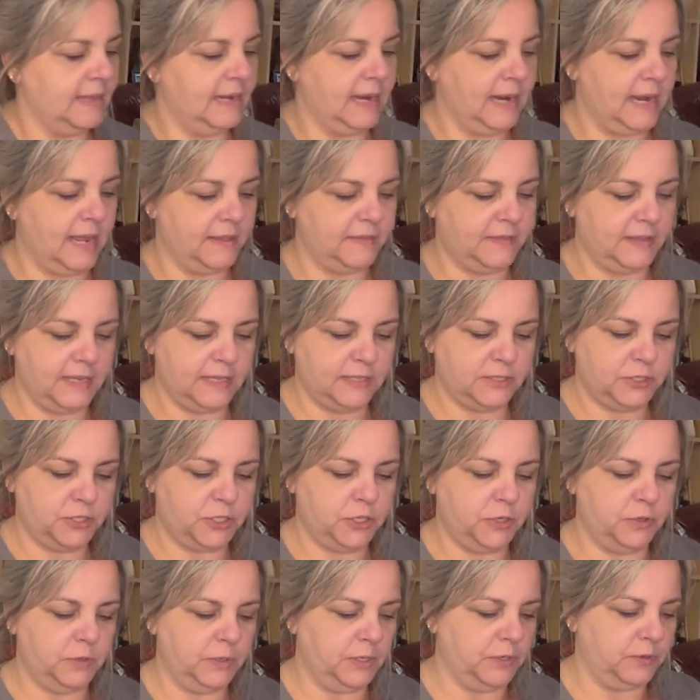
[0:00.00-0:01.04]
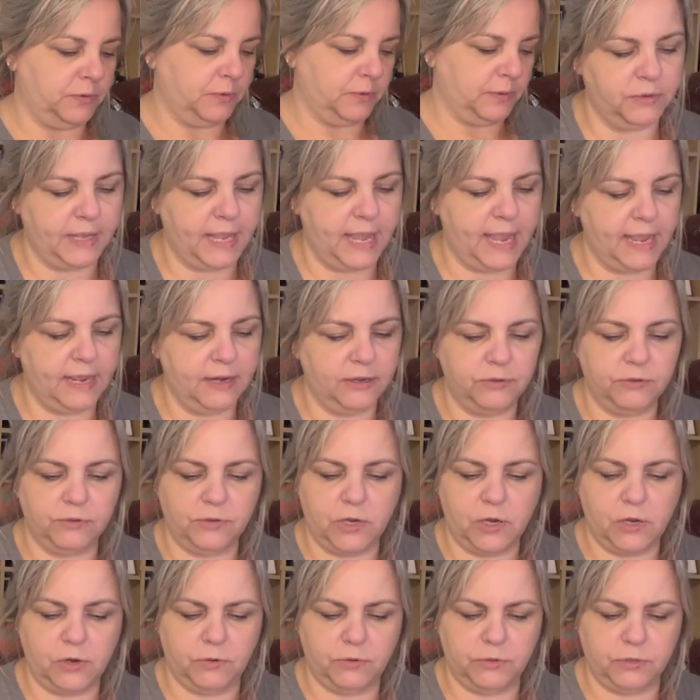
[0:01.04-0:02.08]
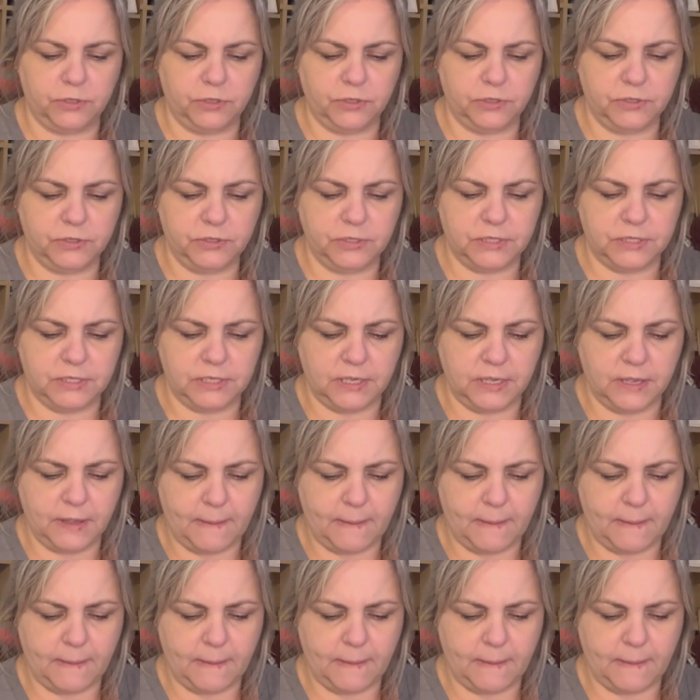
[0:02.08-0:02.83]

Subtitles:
I got these two little candle holders.